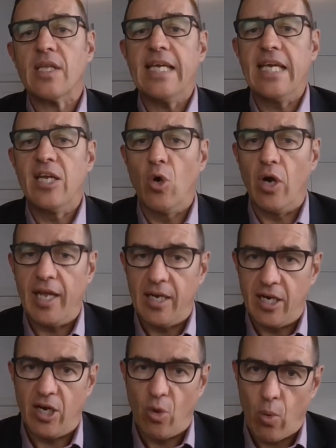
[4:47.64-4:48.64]
in, a, in
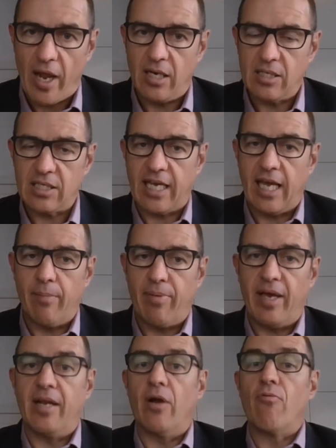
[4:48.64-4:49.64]
an awareness
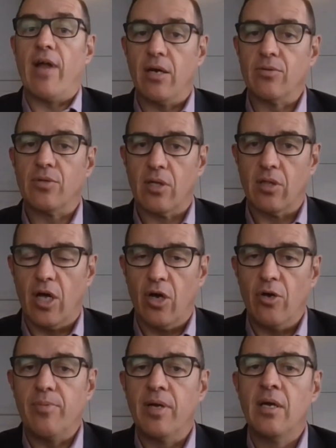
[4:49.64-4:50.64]
campaign around the
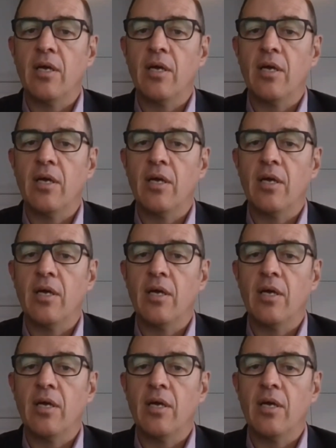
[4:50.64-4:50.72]
globe